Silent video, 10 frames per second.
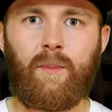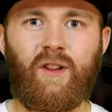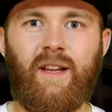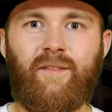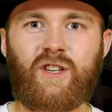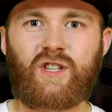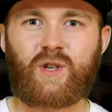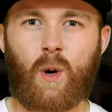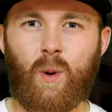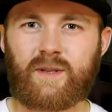believe the
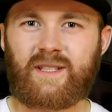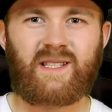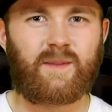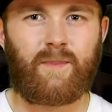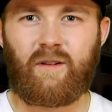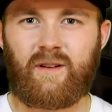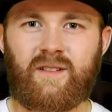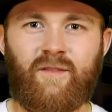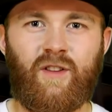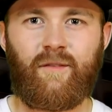souls and
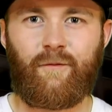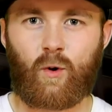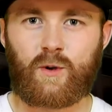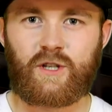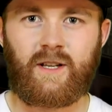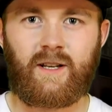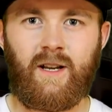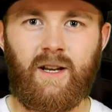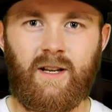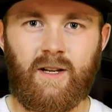spirits of the unfortunate
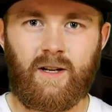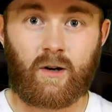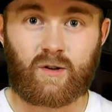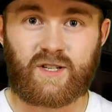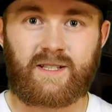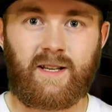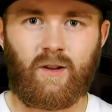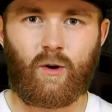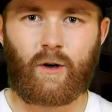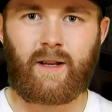are
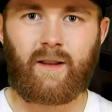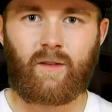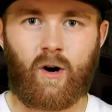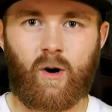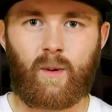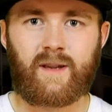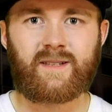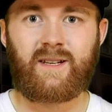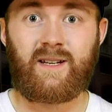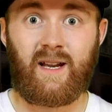still lurking the
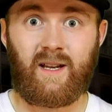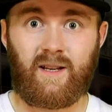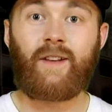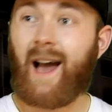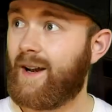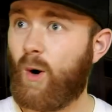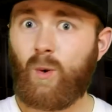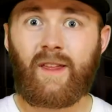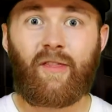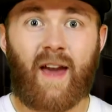hallways today. Not
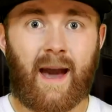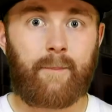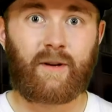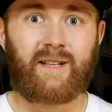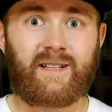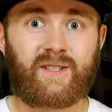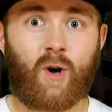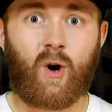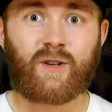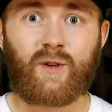only that, but it is
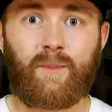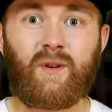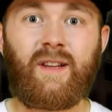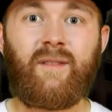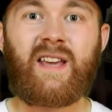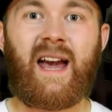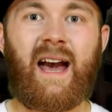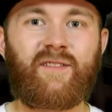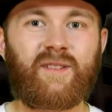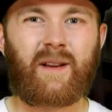also believed to
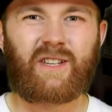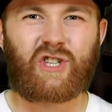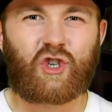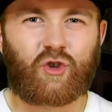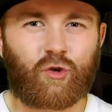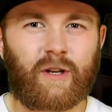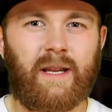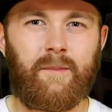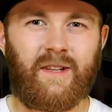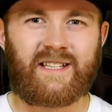have some
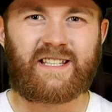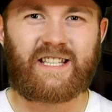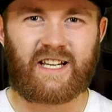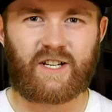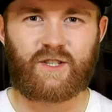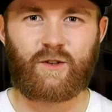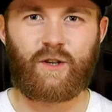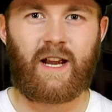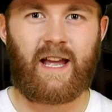extremely sinister